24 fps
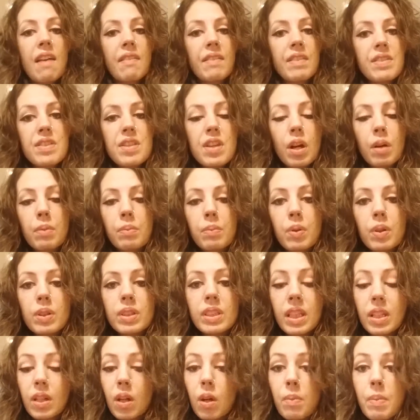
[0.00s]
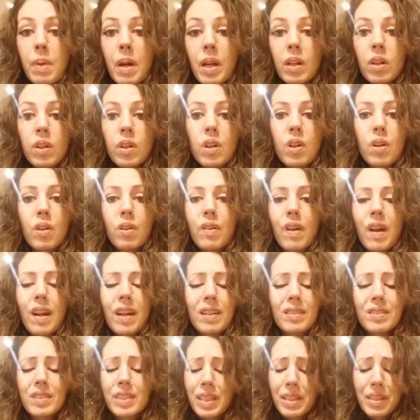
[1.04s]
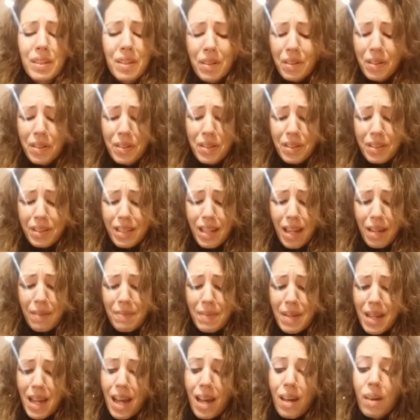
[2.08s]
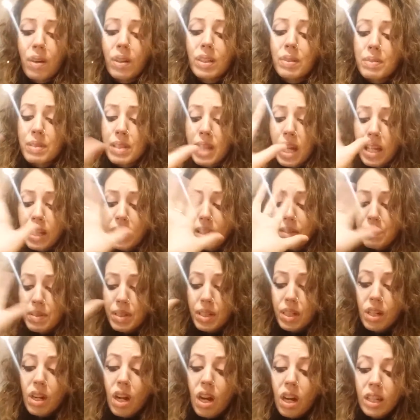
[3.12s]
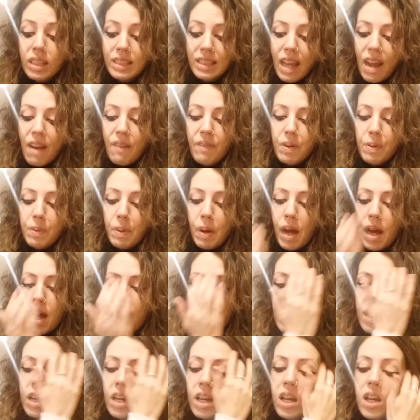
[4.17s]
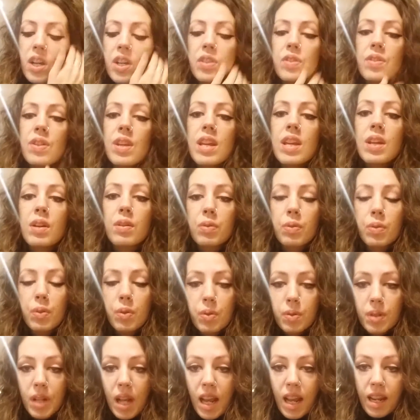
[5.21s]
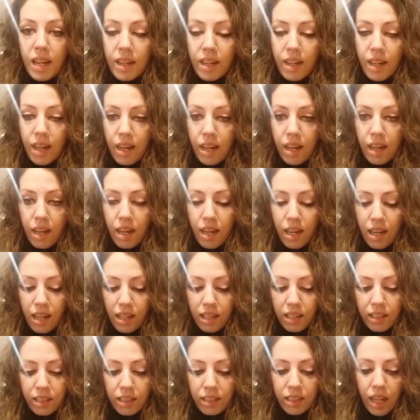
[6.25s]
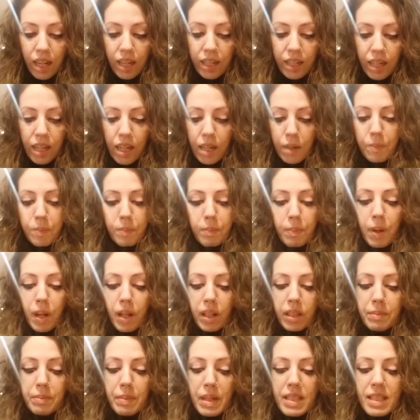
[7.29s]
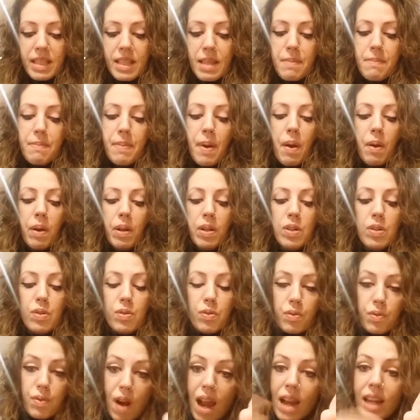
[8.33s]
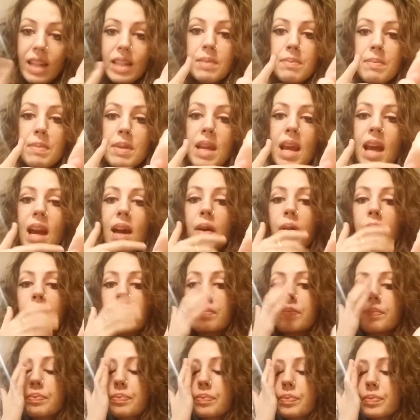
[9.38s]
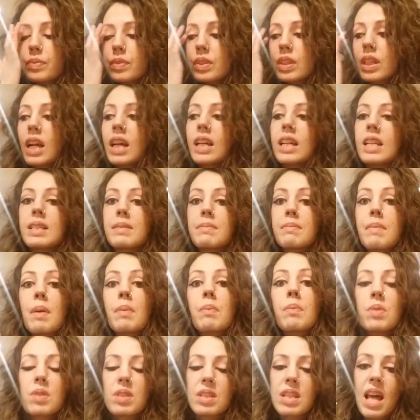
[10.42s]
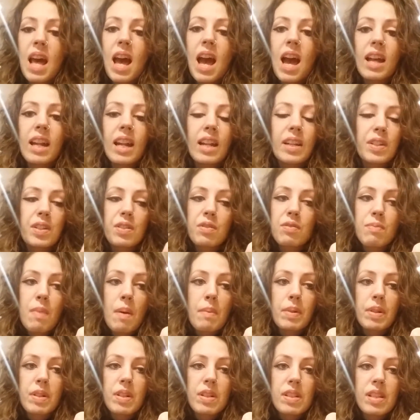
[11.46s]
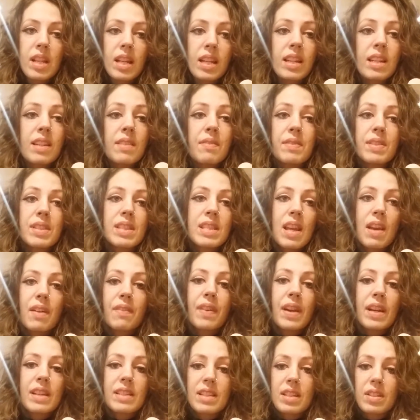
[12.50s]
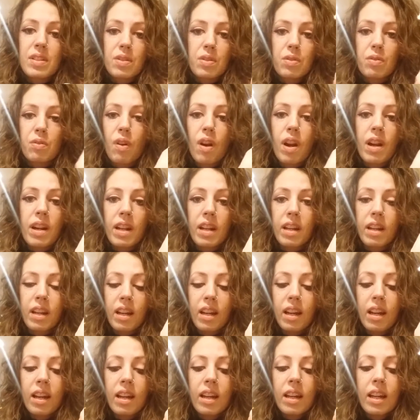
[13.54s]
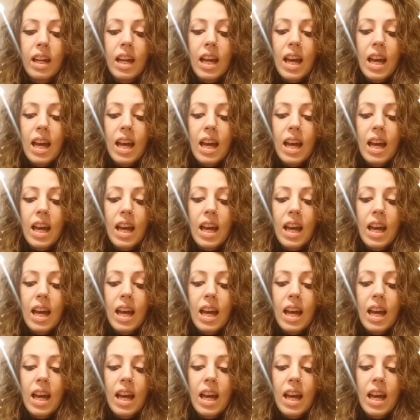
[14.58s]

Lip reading: and this young boy said, "Oh my God, are you alright?" I was like, "No, just get me out." And there was glass everywhere. So he crawled in and unplugged my seatbelt and dragged me out. And his mum was there, and I just remember, I didn't even see her face, I just cried at her.